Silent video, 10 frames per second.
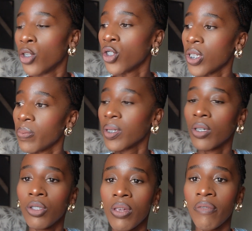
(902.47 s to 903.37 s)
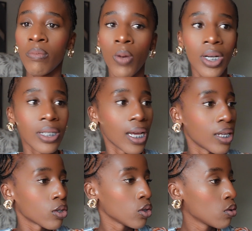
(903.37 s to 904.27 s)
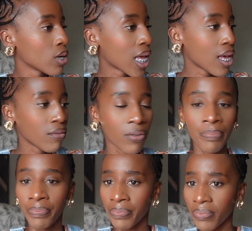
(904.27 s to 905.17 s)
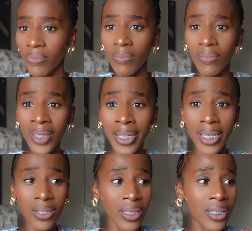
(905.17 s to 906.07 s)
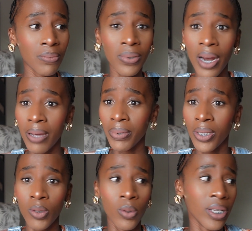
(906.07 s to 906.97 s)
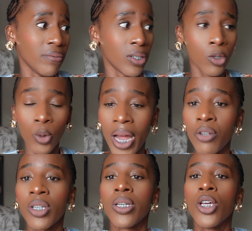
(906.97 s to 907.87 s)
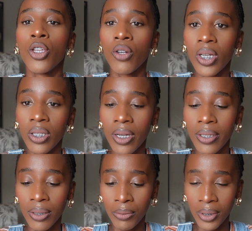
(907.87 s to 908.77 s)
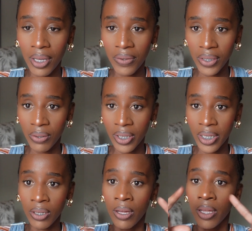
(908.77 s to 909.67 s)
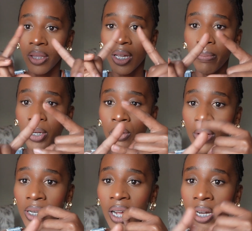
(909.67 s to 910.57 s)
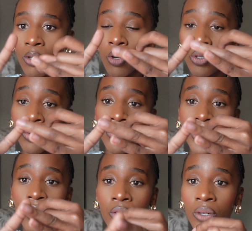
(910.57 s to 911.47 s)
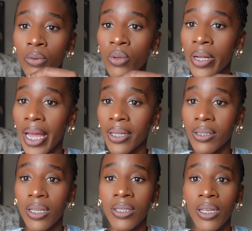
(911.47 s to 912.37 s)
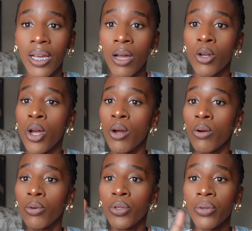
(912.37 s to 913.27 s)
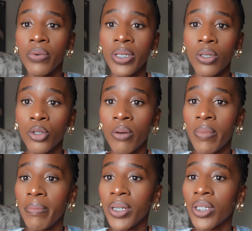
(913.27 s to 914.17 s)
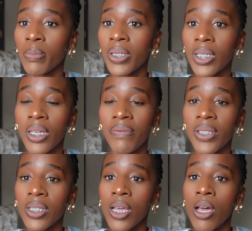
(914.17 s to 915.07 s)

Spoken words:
Just because you haven't monetized or you don't have 1,000 subscribers or even 200, you're gonna start taking yourself seriously. Think about your rate card. Go do your research on Google AdSense account. Go do your research on memberships, gifts.